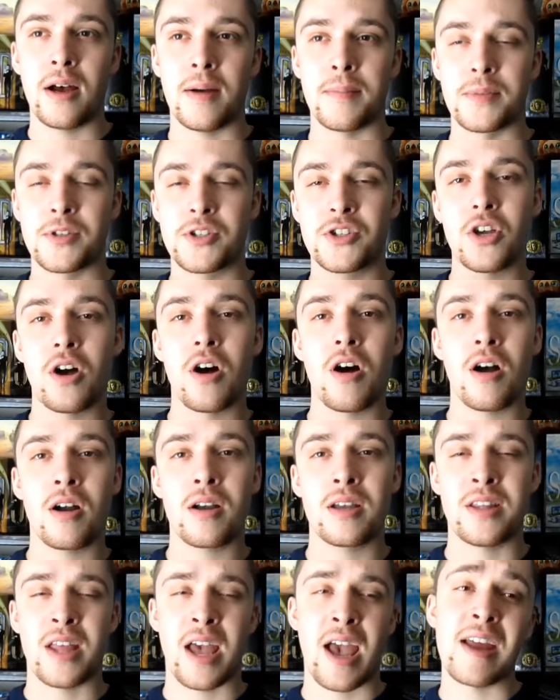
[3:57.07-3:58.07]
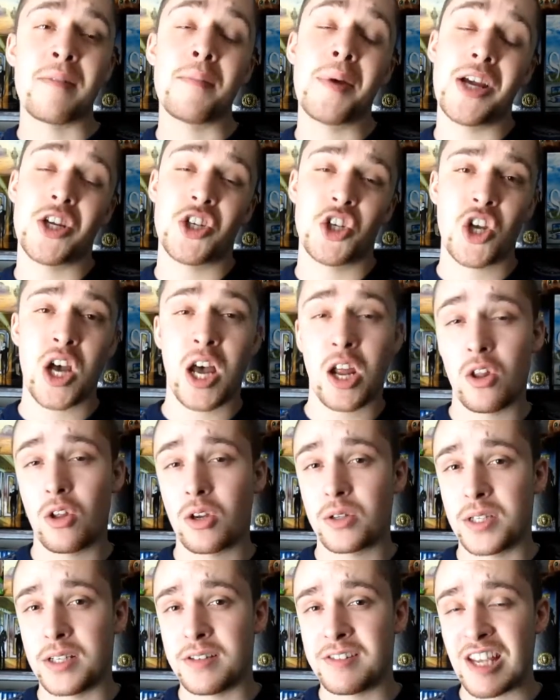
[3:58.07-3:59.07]
song, and the animation kind of
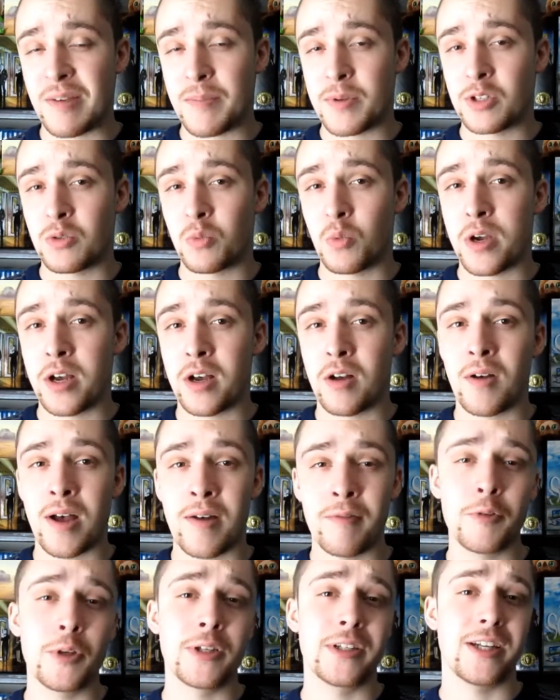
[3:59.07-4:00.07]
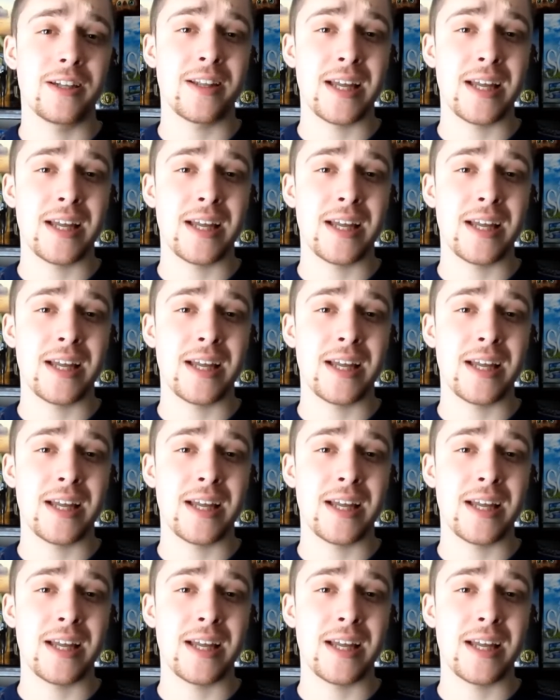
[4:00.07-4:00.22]
looked the same as well. I really did